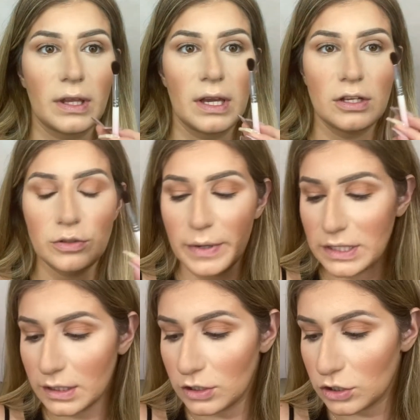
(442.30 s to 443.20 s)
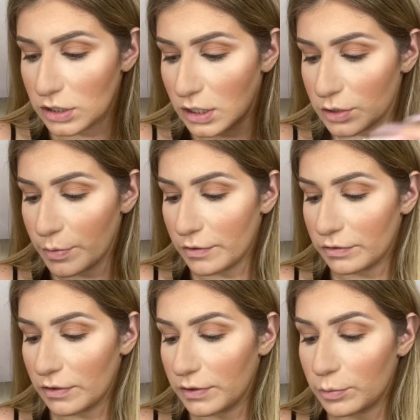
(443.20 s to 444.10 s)
It's basically just like a small
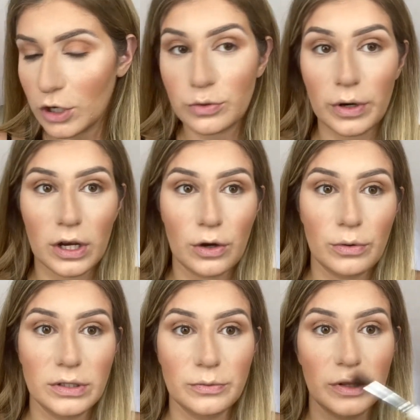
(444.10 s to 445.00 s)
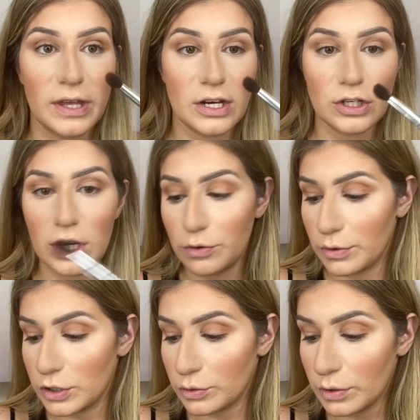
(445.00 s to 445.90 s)
fluffy brush. We're going to go in with that shade
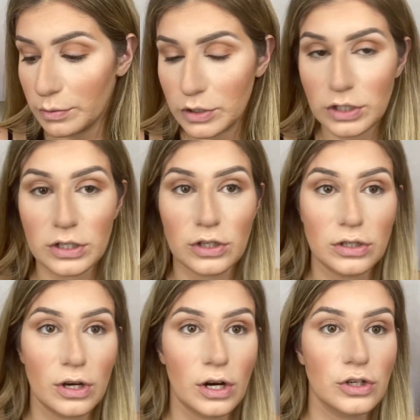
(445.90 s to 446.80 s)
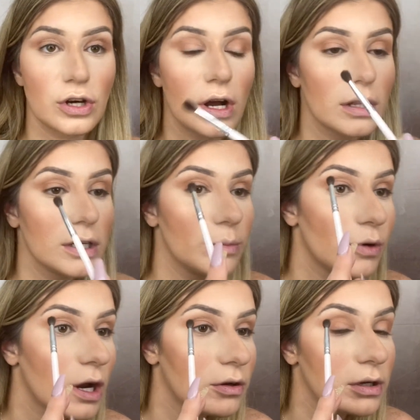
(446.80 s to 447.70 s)
Ritual, which is a dark chocolatey
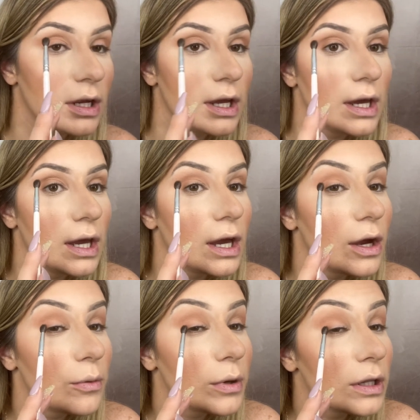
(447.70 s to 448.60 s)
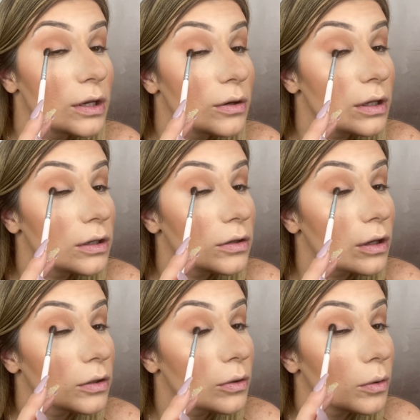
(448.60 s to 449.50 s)
brown. And we're literally
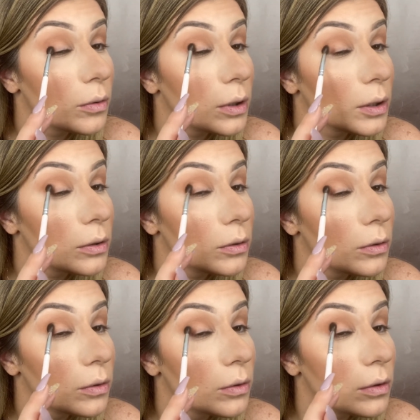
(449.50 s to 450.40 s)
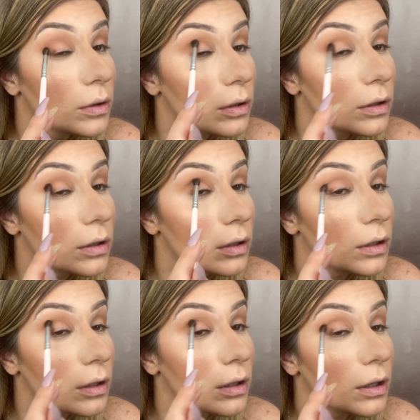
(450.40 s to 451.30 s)
just going to
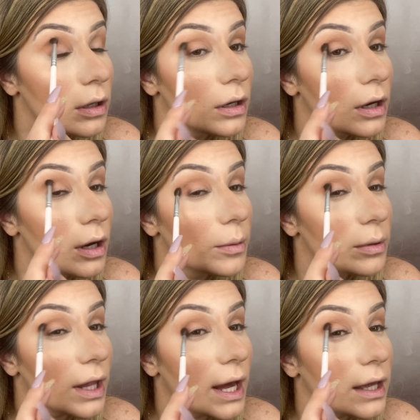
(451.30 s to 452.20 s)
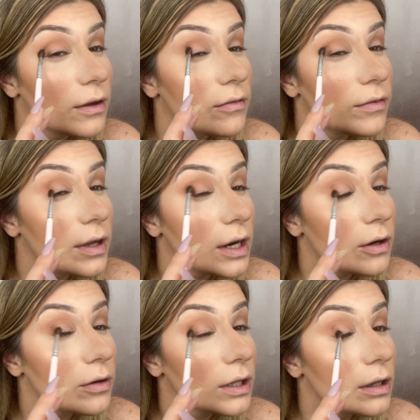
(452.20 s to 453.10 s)
apply it
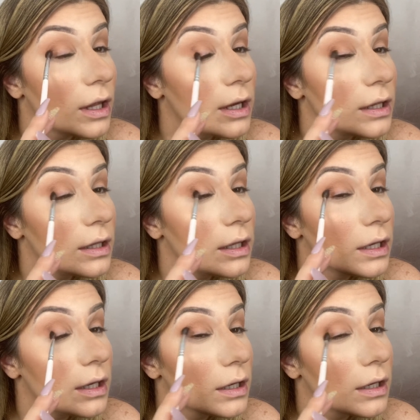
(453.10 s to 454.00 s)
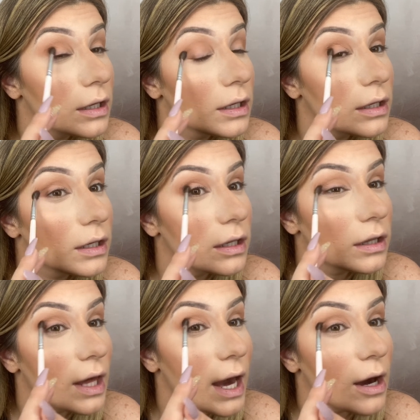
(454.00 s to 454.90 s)
very lightly in
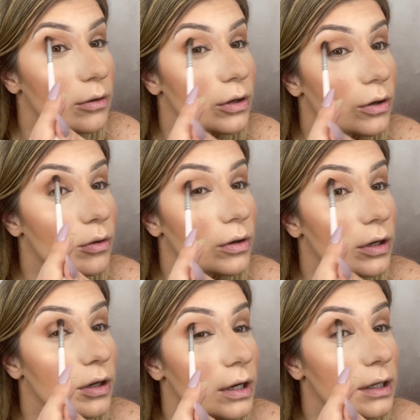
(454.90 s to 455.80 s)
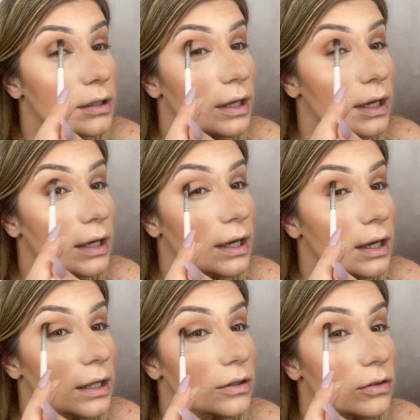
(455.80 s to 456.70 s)
the outer corner and take it
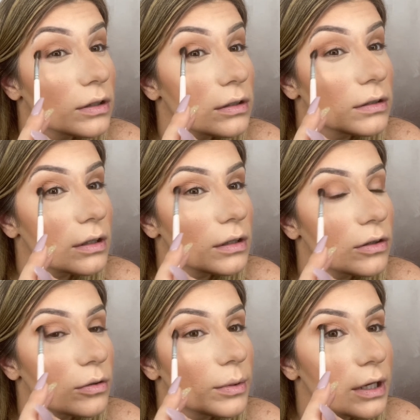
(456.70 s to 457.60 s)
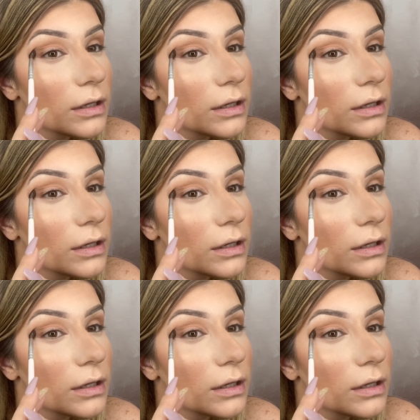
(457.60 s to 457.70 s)
in just a little bit.